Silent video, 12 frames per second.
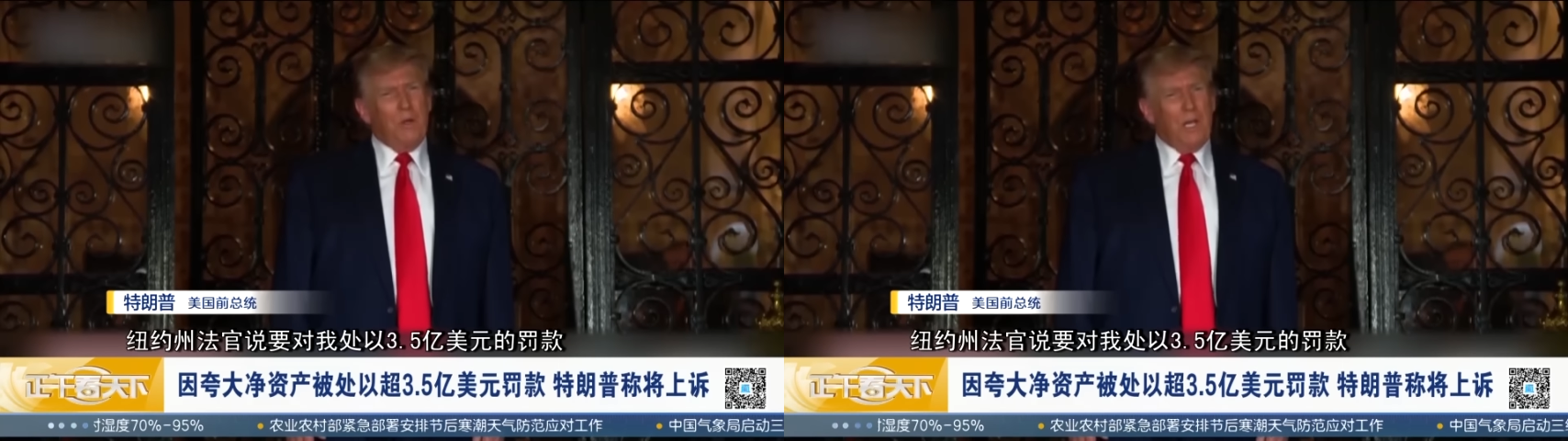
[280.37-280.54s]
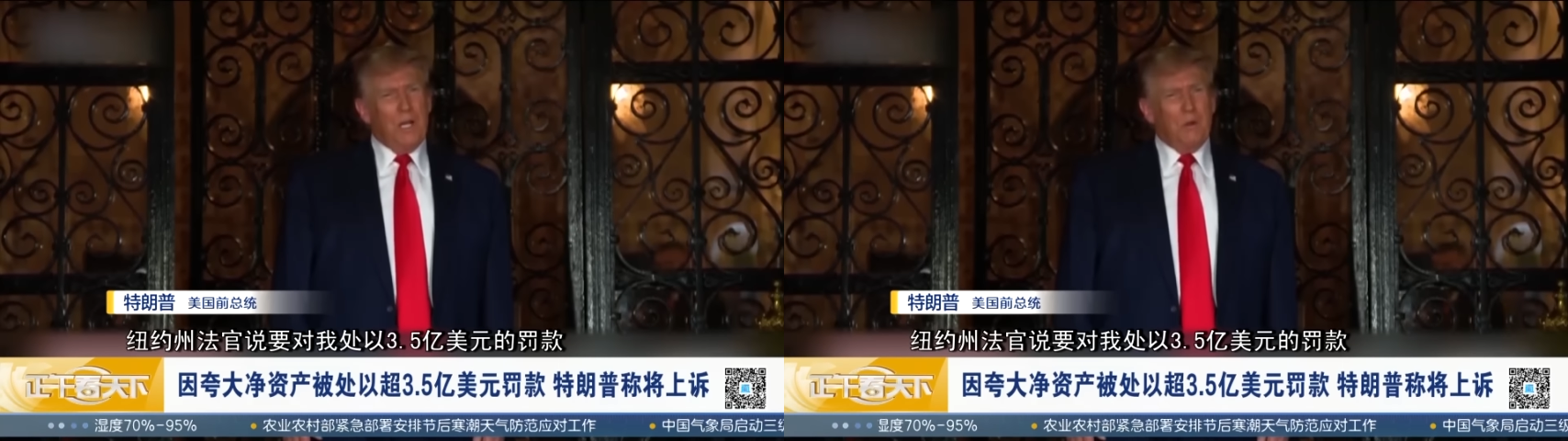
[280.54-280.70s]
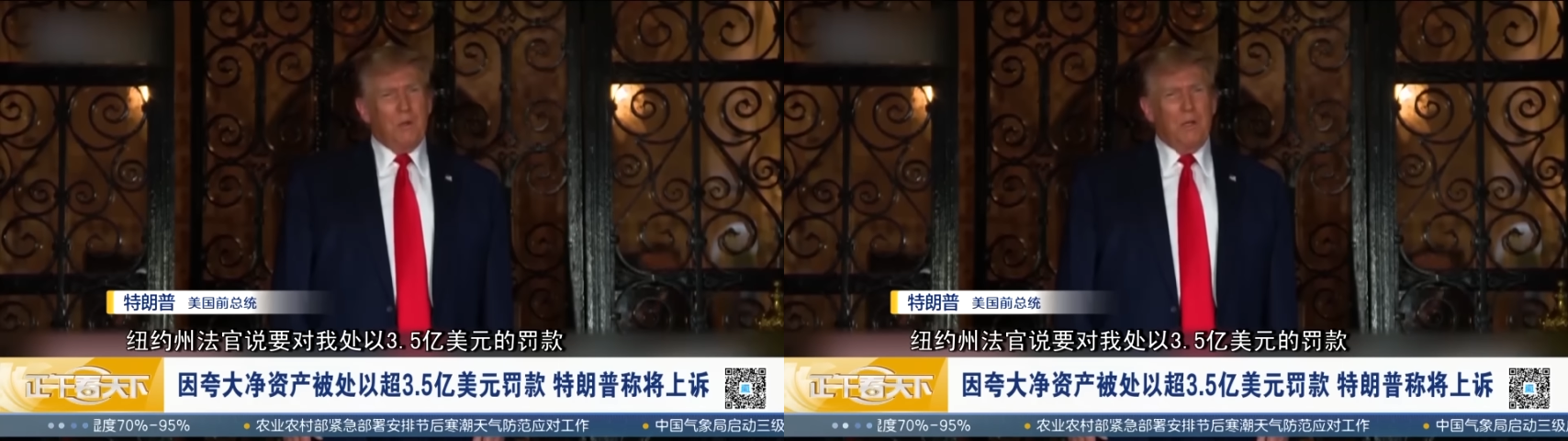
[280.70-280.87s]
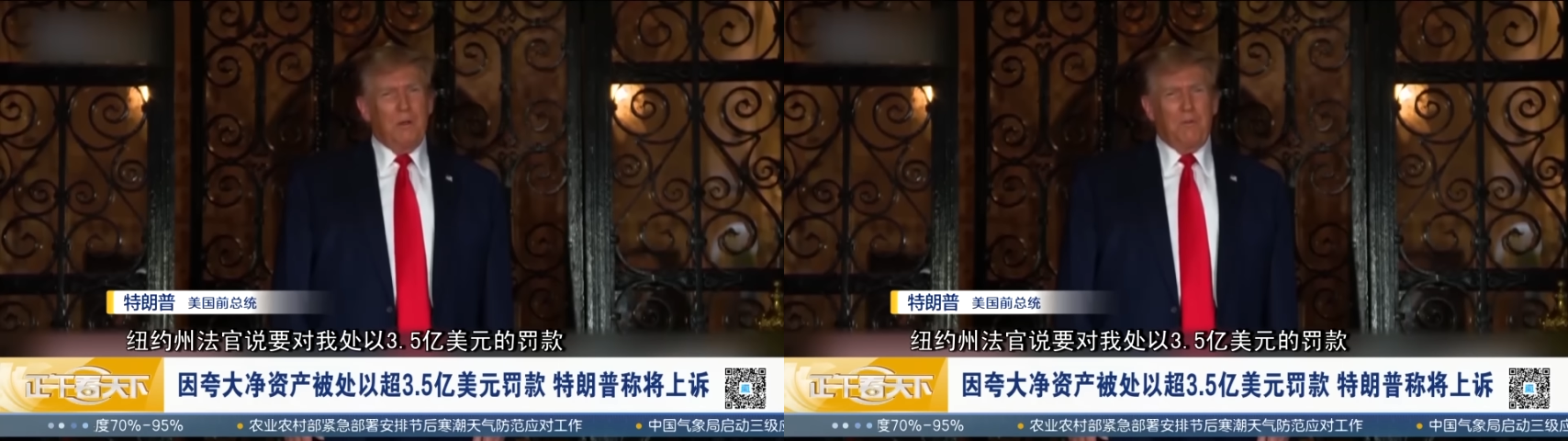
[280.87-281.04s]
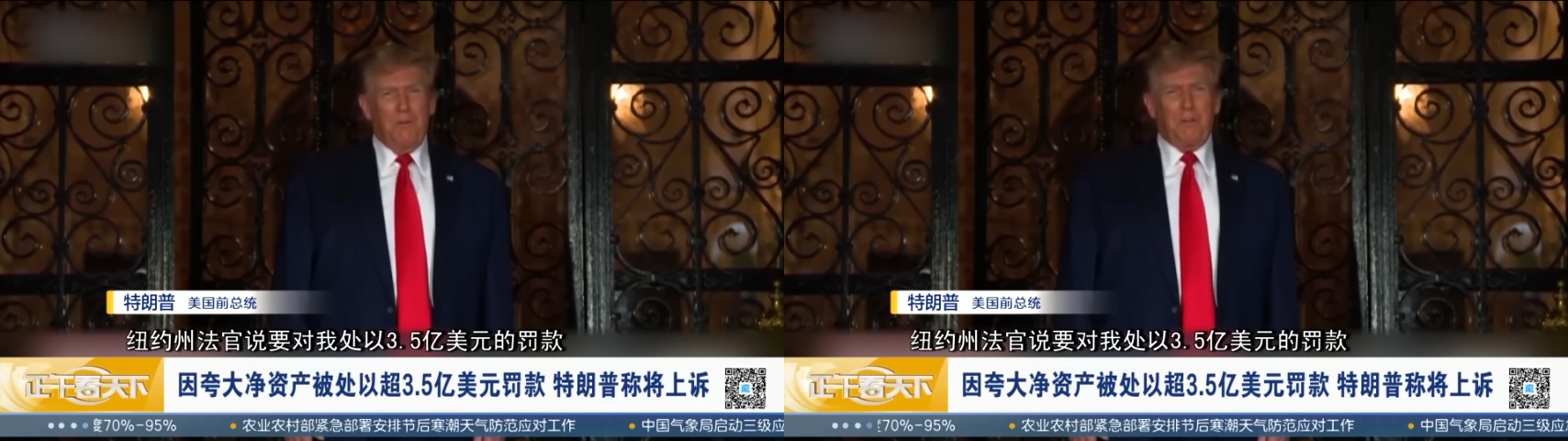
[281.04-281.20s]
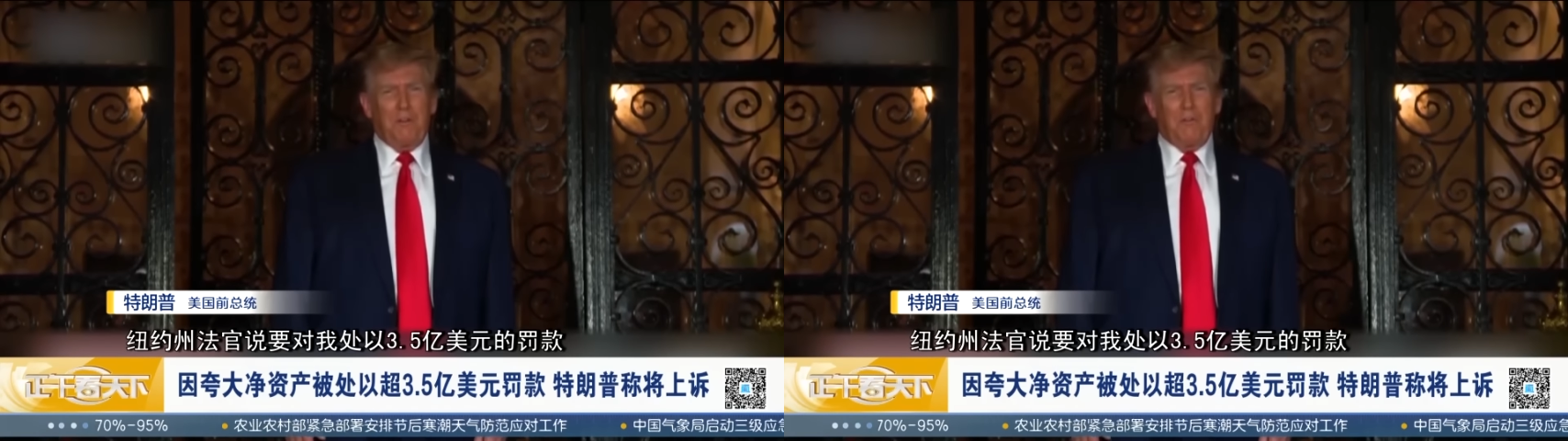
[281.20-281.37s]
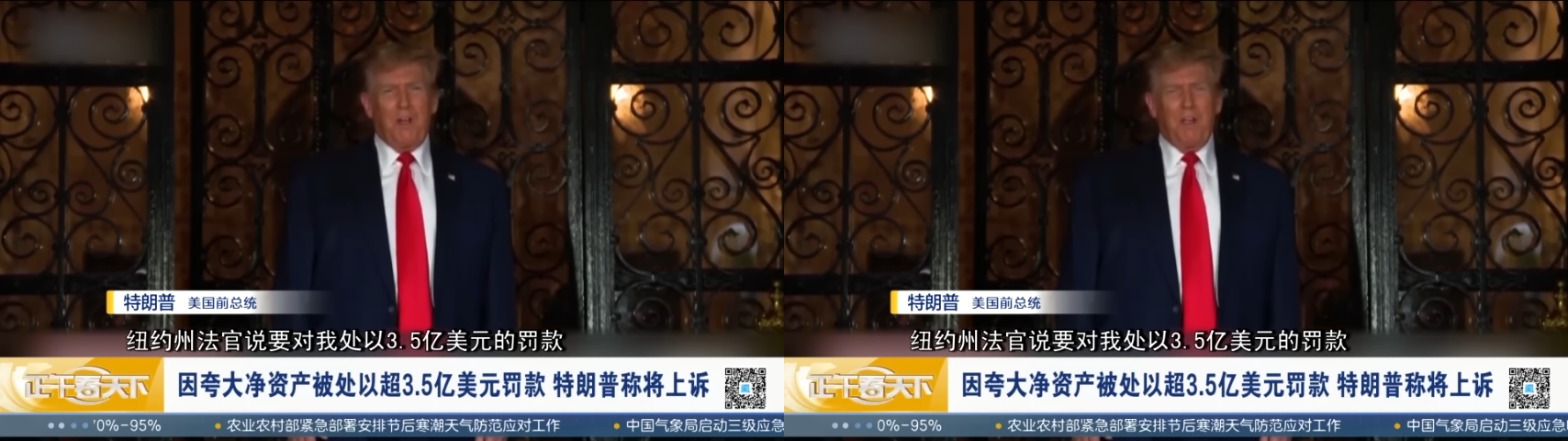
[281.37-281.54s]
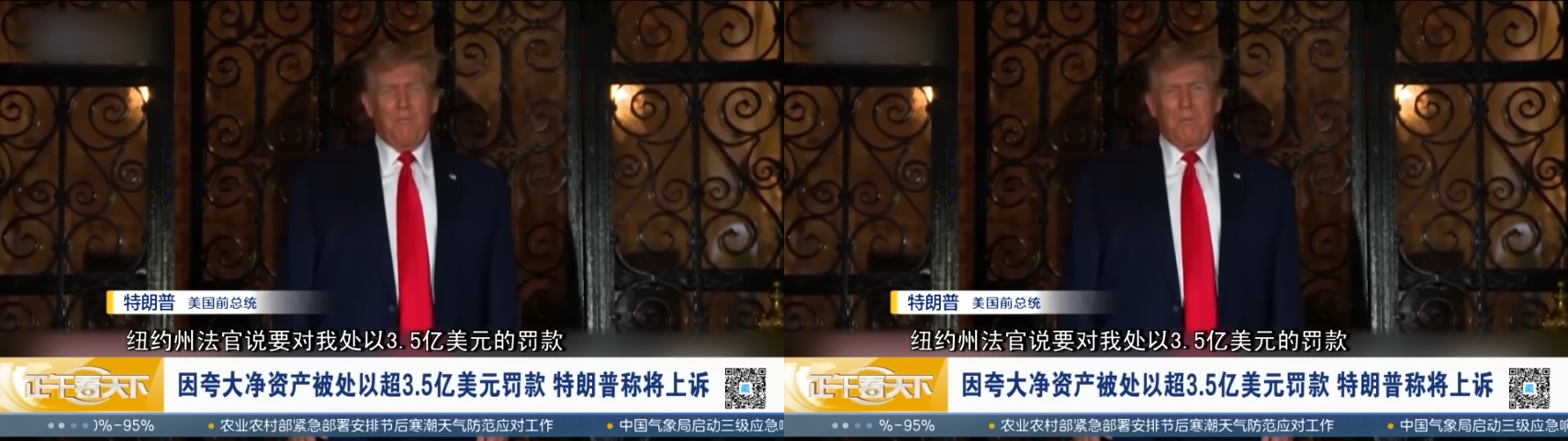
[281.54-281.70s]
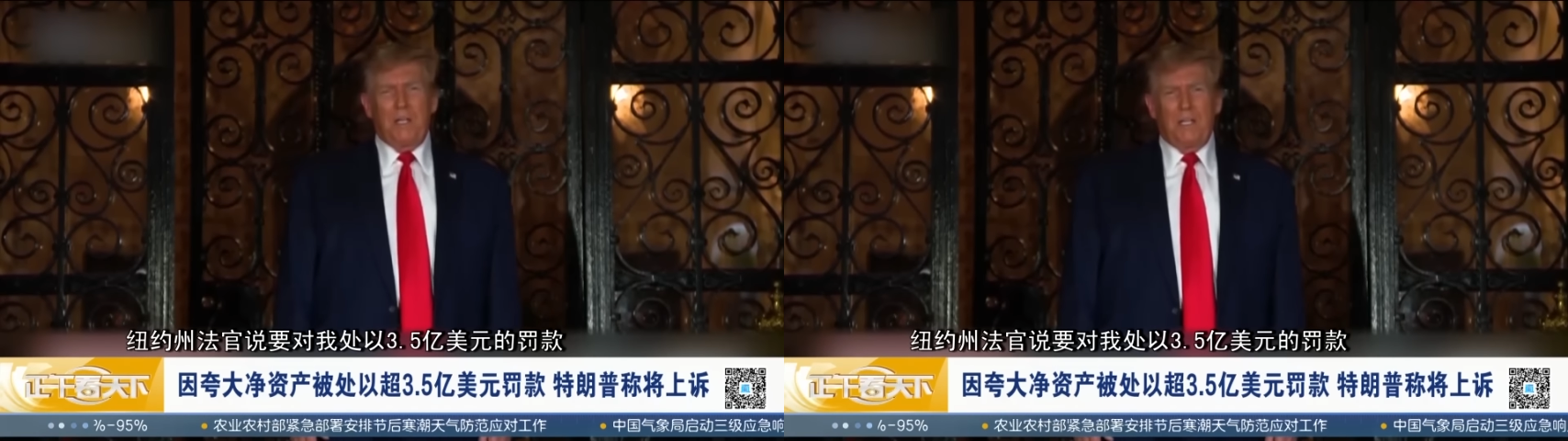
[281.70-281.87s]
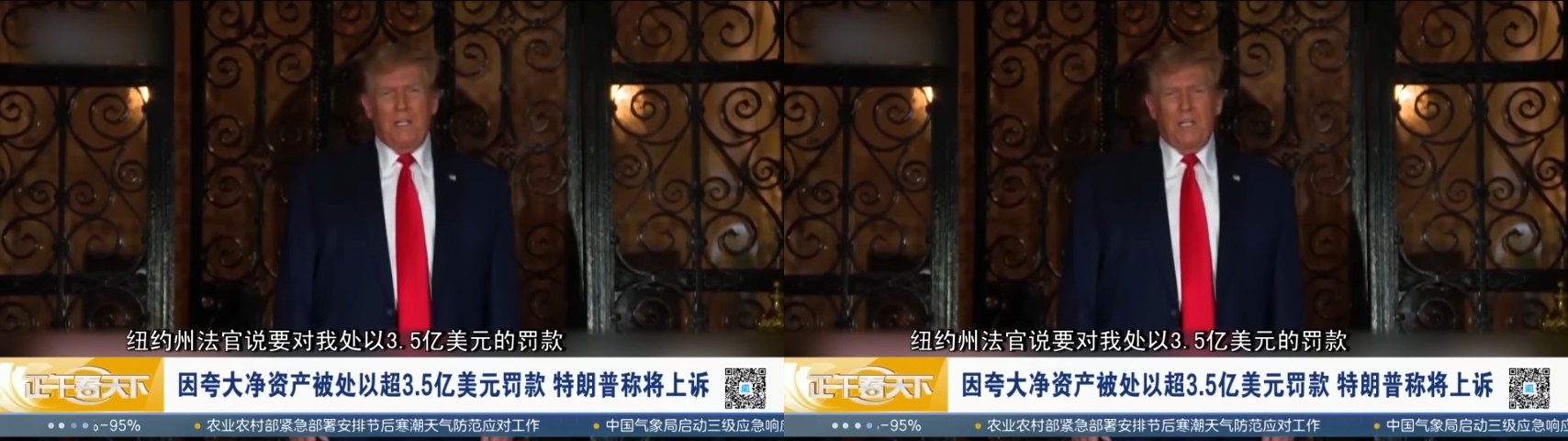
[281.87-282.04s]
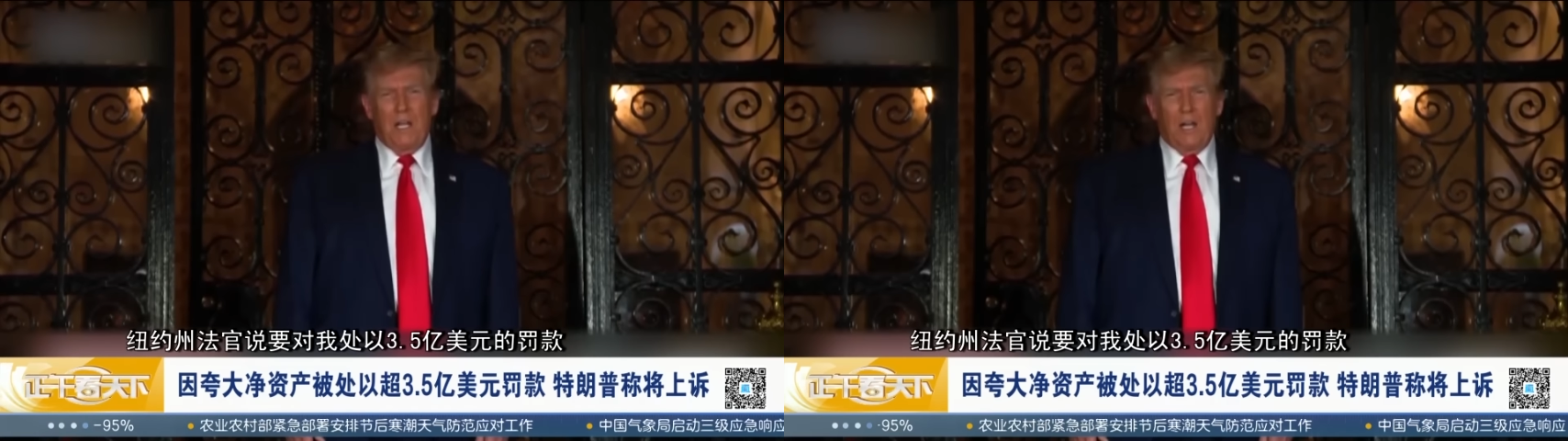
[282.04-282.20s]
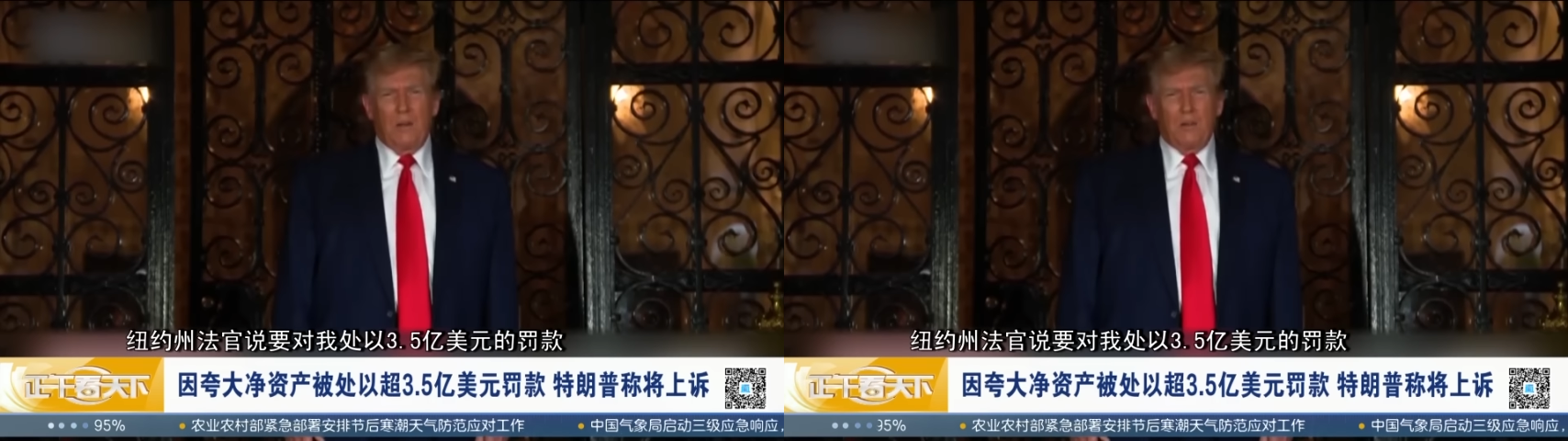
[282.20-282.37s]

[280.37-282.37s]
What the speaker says: $355 million